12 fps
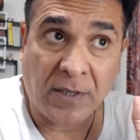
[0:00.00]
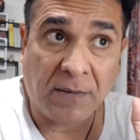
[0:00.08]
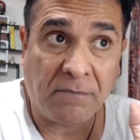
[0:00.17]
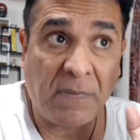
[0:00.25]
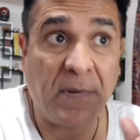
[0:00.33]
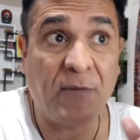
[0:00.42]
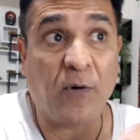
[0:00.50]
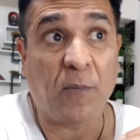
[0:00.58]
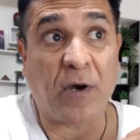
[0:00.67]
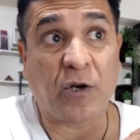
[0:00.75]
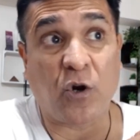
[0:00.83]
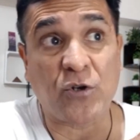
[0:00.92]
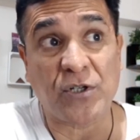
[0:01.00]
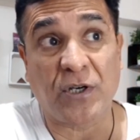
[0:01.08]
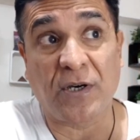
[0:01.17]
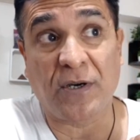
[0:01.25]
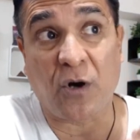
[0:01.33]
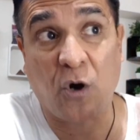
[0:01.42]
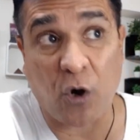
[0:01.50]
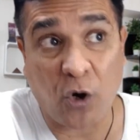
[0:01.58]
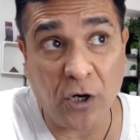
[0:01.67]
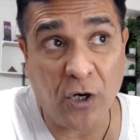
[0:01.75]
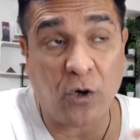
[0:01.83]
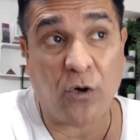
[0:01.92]
maybe from across a
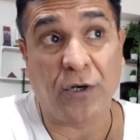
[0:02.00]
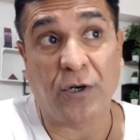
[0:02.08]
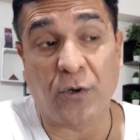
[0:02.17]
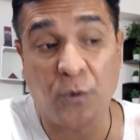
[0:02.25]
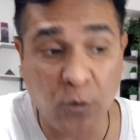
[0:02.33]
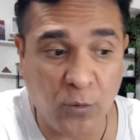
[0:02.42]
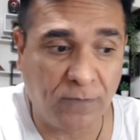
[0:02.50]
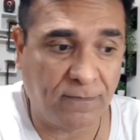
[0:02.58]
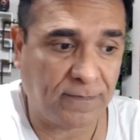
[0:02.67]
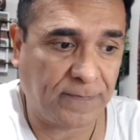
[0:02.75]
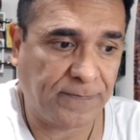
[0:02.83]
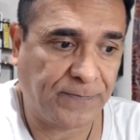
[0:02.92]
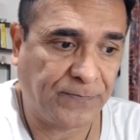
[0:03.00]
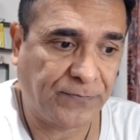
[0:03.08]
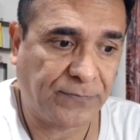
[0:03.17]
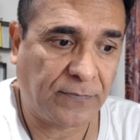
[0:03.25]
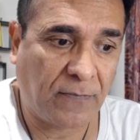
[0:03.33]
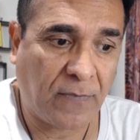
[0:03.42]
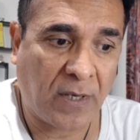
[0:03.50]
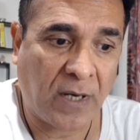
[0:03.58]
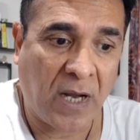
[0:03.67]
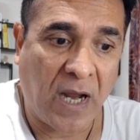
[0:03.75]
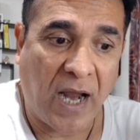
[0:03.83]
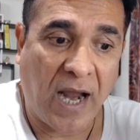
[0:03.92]
hall or a room,
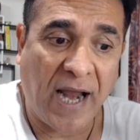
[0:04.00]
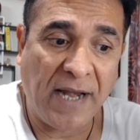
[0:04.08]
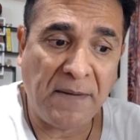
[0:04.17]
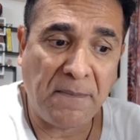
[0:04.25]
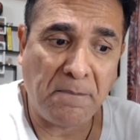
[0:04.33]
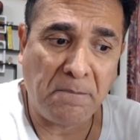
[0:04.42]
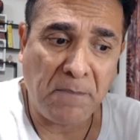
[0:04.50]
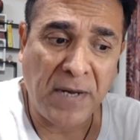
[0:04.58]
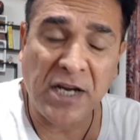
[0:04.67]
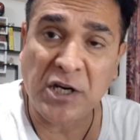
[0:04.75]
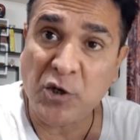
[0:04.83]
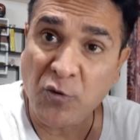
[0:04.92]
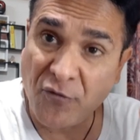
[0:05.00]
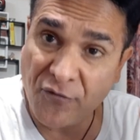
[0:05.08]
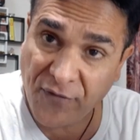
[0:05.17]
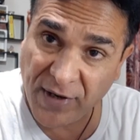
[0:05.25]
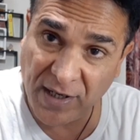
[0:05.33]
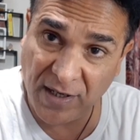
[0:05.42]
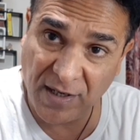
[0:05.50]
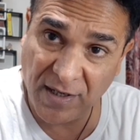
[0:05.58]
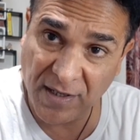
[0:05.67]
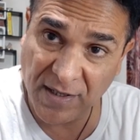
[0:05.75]
and make you feel